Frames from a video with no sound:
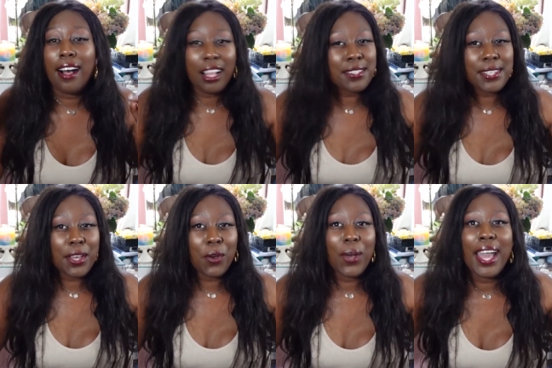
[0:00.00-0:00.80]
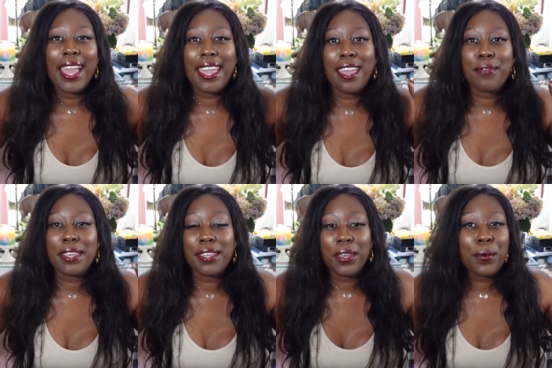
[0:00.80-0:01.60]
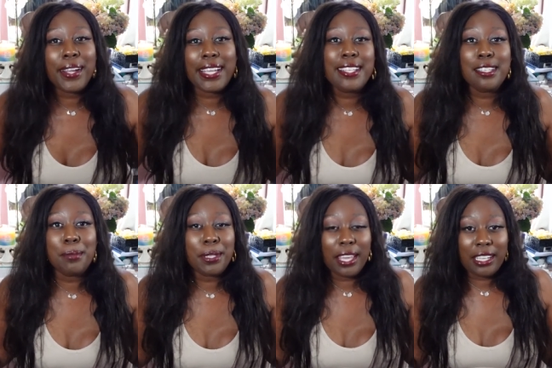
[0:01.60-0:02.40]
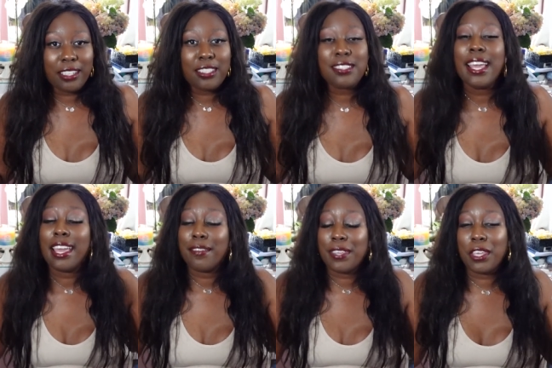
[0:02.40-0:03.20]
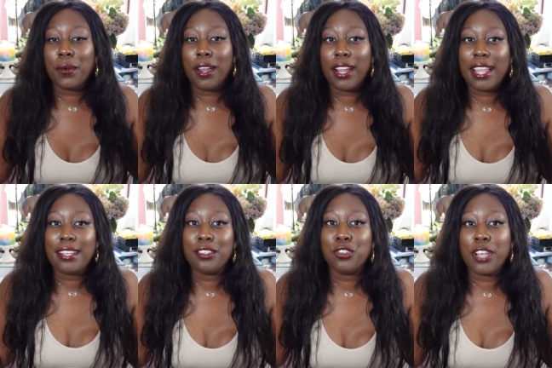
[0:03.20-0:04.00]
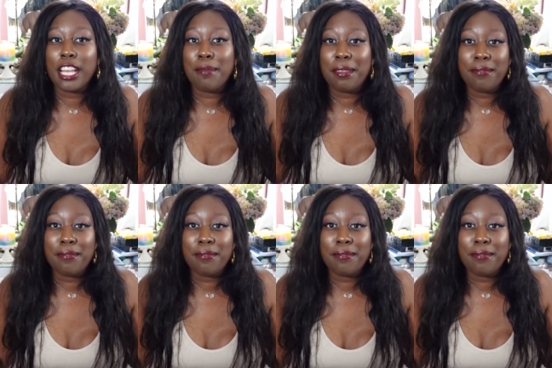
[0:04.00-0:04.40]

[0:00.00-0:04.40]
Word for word: Also, if you are into planners, if you are into trying to be